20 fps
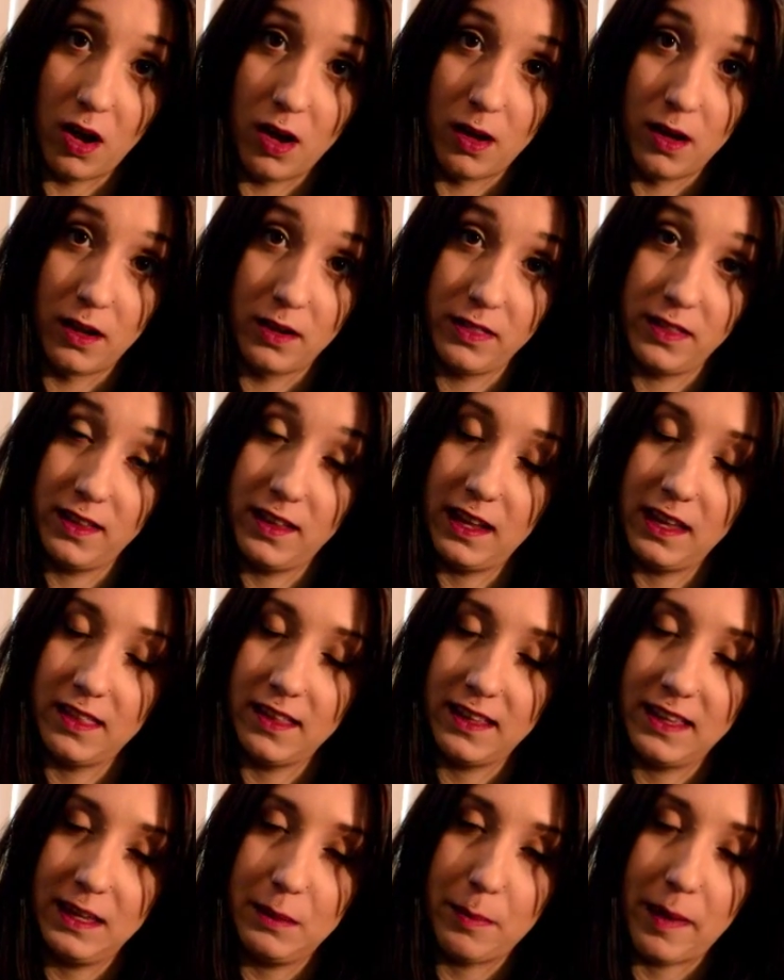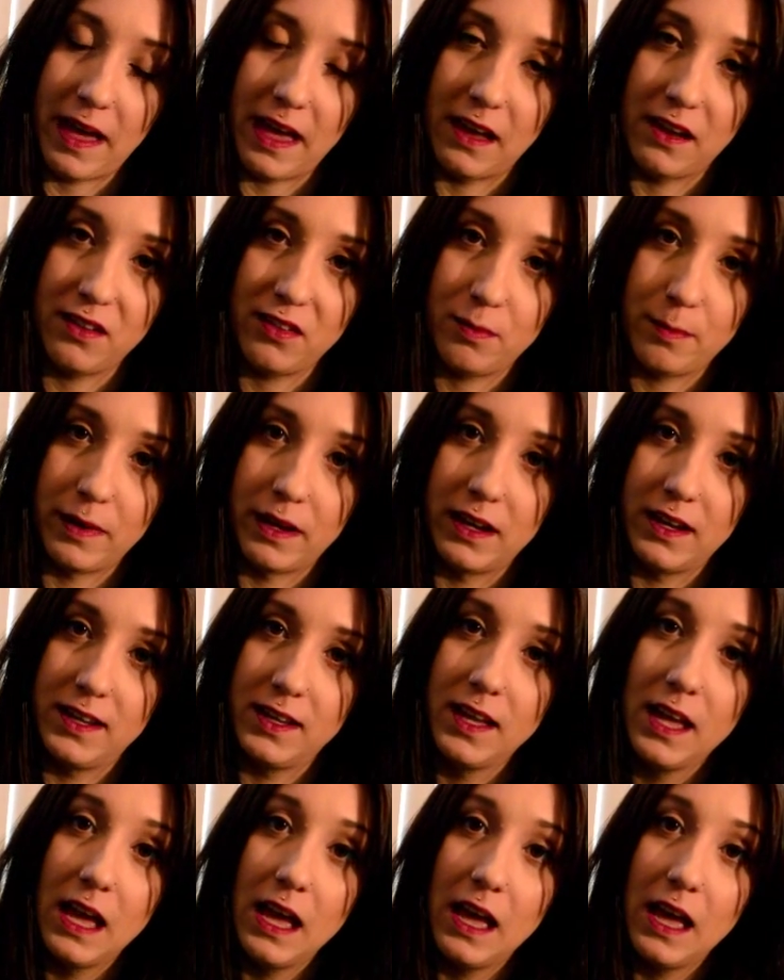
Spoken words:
on the day that he passed, but